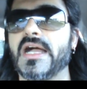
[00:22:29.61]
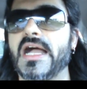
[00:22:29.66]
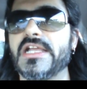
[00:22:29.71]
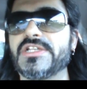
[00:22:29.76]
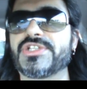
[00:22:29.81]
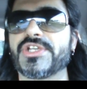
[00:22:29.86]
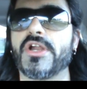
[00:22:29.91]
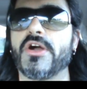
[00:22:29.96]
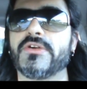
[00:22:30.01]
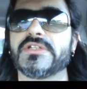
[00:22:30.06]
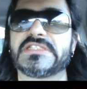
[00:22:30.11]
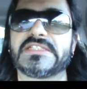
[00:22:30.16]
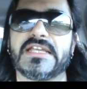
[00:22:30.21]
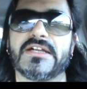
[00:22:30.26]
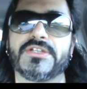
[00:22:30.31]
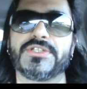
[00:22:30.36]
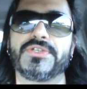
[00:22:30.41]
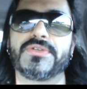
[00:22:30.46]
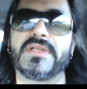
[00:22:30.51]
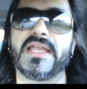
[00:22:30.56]
I should always
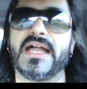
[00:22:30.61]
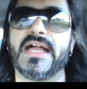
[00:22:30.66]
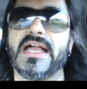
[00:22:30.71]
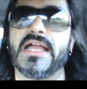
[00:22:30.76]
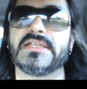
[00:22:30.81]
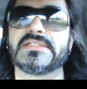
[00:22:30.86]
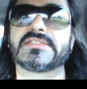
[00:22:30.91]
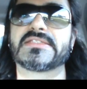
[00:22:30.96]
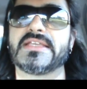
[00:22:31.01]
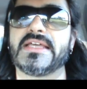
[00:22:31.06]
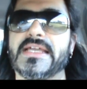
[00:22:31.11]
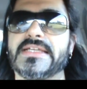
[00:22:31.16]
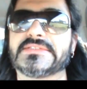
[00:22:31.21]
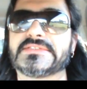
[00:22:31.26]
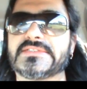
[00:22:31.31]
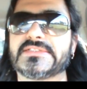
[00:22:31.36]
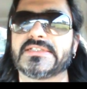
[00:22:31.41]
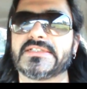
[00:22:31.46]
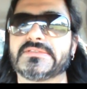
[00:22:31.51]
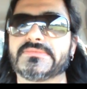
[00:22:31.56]
tell you guys that,
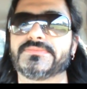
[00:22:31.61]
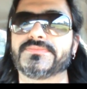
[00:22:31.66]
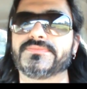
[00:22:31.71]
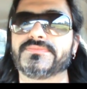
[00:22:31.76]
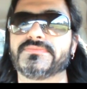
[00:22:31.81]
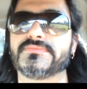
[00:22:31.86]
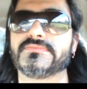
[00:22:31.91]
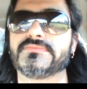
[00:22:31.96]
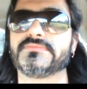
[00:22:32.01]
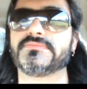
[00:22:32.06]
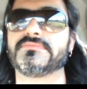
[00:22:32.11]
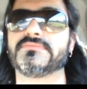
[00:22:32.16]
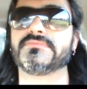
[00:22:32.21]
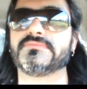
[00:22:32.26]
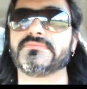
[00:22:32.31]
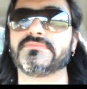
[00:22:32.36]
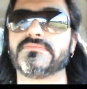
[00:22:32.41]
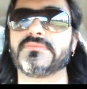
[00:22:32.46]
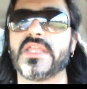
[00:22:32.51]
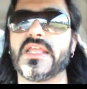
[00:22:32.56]

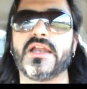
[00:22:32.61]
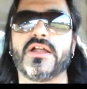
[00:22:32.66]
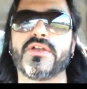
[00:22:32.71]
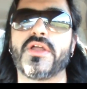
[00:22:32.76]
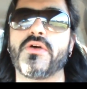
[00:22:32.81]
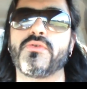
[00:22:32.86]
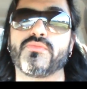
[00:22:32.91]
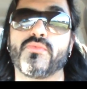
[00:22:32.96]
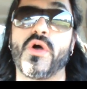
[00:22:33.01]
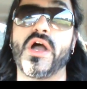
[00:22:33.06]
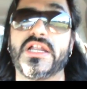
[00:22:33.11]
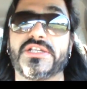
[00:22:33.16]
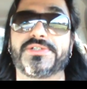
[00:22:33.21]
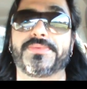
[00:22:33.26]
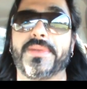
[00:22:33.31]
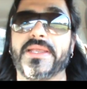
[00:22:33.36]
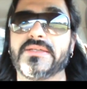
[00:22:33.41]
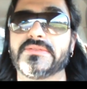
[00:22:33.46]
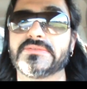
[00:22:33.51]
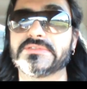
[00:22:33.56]
don't
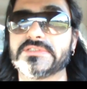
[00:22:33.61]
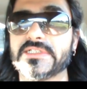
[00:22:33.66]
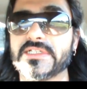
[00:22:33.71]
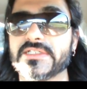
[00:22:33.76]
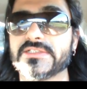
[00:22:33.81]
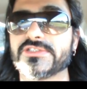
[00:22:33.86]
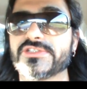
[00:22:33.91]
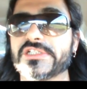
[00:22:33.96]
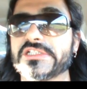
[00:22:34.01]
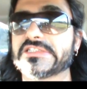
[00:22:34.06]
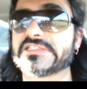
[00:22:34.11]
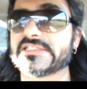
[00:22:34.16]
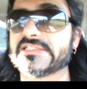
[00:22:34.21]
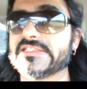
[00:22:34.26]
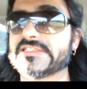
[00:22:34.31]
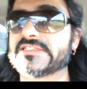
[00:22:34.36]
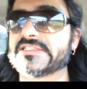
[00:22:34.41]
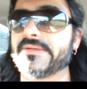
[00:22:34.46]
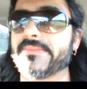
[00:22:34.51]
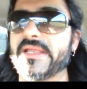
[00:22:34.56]
watch me. Just
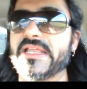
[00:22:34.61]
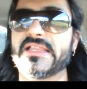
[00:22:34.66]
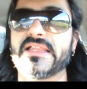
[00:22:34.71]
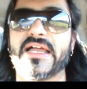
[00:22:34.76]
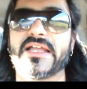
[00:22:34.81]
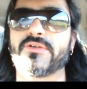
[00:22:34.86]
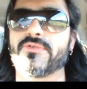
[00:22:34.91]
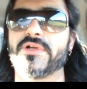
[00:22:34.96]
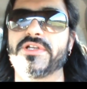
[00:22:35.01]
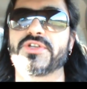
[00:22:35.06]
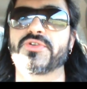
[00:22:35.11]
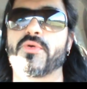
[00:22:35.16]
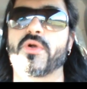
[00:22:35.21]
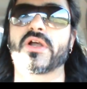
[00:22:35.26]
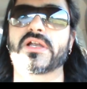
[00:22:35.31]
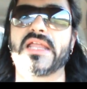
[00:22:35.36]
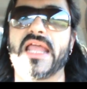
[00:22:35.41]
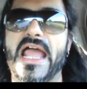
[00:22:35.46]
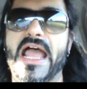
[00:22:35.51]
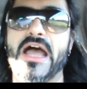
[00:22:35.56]
listen to me like when you
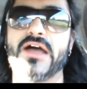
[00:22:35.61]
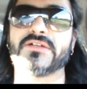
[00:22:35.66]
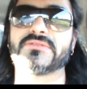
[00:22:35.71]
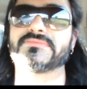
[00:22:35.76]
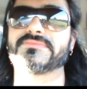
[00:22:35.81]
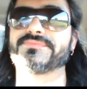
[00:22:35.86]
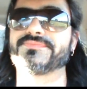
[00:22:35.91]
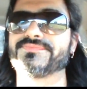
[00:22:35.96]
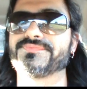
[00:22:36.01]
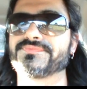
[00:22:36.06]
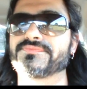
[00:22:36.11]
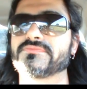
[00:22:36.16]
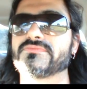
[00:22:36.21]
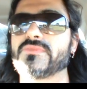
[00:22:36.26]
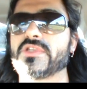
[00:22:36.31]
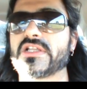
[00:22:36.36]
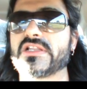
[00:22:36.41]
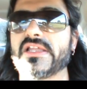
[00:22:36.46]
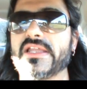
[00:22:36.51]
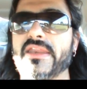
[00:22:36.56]
work out,
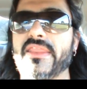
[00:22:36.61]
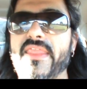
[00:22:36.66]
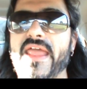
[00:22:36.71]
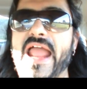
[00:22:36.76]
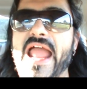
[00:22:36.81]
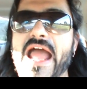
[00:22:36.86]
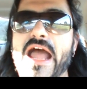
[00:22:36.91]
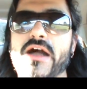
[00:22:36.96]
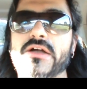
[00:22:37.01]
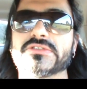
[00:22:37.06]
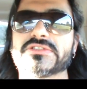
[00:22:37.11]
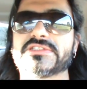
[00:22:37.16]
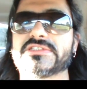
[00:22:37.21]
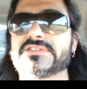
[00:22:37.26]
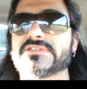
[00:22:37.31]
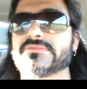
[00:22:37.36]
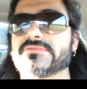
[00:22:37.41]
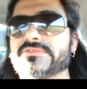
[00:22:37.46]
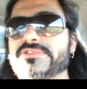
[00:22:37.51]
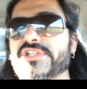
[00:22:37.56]
cleaning the
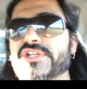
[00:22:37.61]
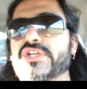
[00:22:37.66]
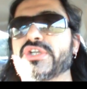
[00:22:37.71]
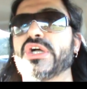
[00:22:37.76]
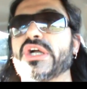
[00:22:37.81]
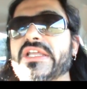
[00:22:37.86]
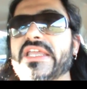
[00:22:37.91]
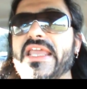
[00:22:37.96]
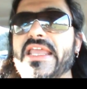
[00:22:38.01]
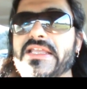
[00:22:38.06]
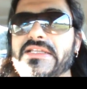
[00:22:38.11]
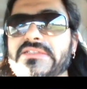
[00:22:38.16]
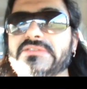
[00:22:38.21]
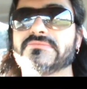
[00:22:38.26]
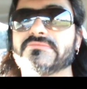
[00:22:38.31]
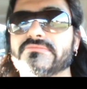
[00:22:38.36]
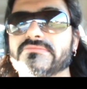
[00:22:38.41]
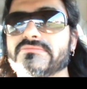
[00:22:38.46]
house, when you're cooking.